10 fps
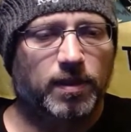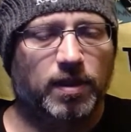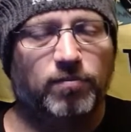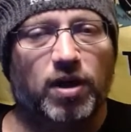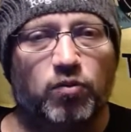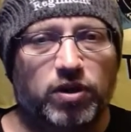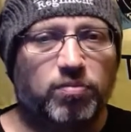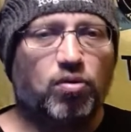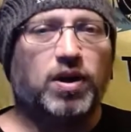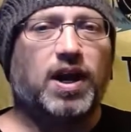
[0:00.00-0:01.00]
And when
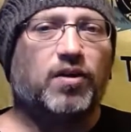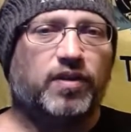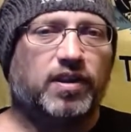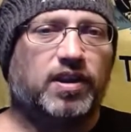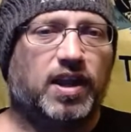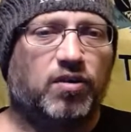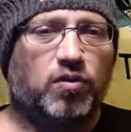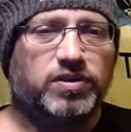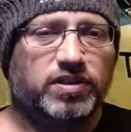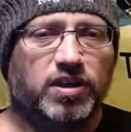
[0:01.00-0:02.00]
you point out that it
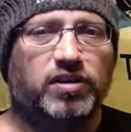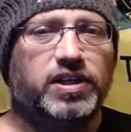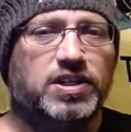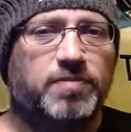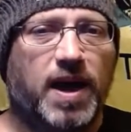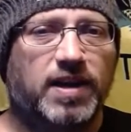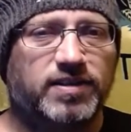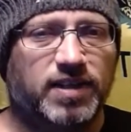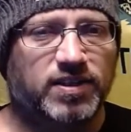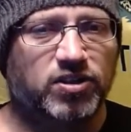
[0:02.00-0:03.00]
wasn't nearly as bad
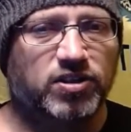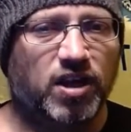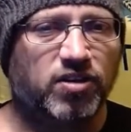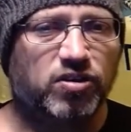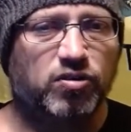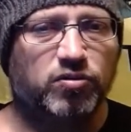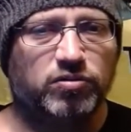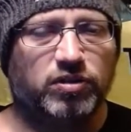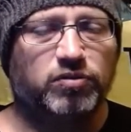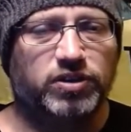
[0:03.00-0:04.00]
as they tell
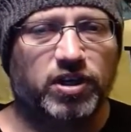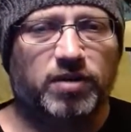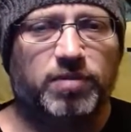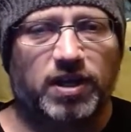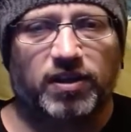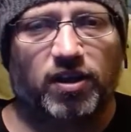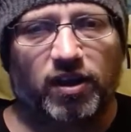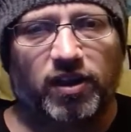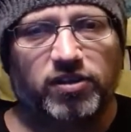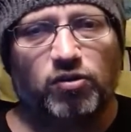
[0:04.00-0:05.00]
you it was going to be,
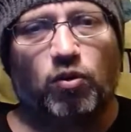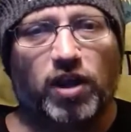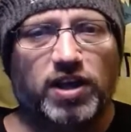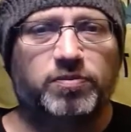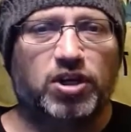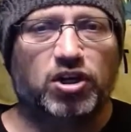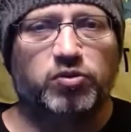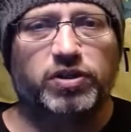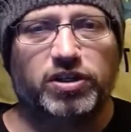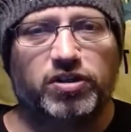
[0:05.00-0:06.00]
they say, well, that's
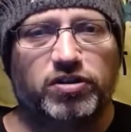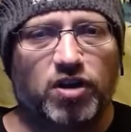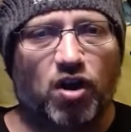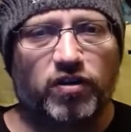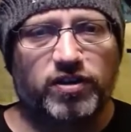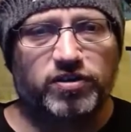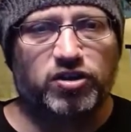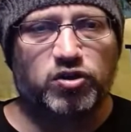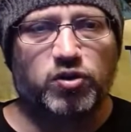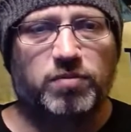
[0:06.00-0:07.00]
because we did all these
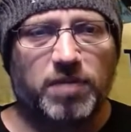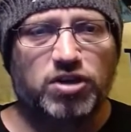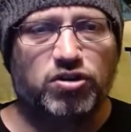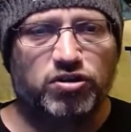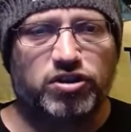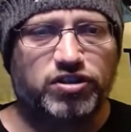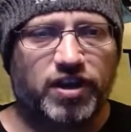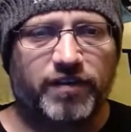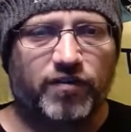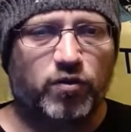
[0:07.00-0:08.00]
extreme measures to
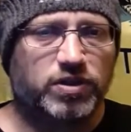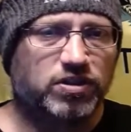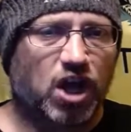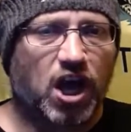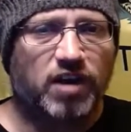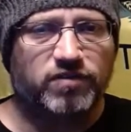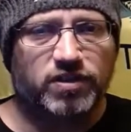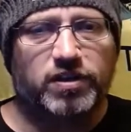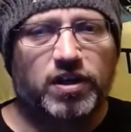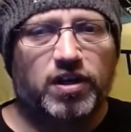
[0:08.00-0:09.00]
save everyone's lives.
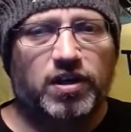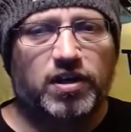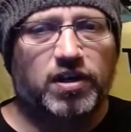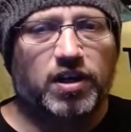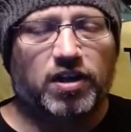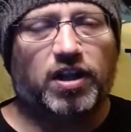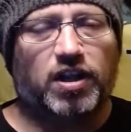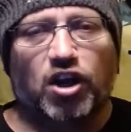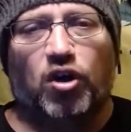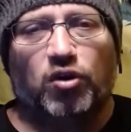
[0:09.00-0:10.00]
And
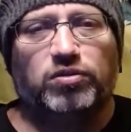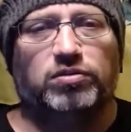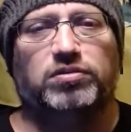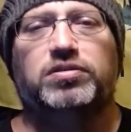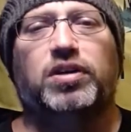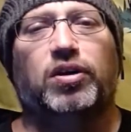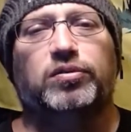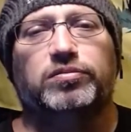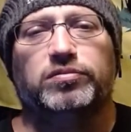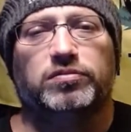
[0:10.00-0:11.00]
like,
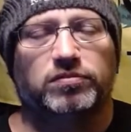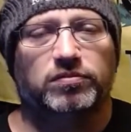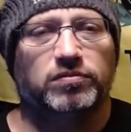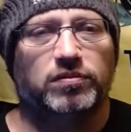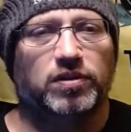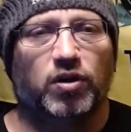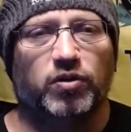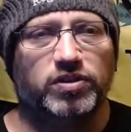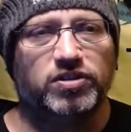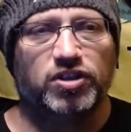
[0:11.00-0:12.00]
no,
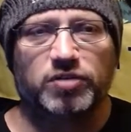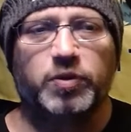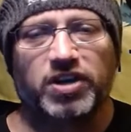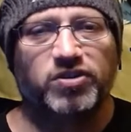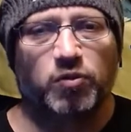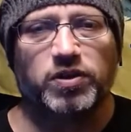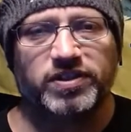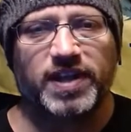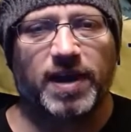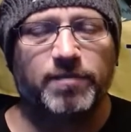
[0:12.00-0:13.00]
it's just because it
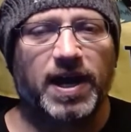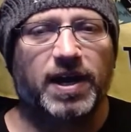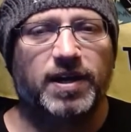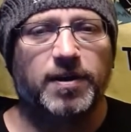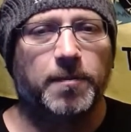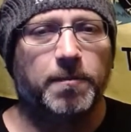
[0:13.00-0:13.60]
wasn't that bad.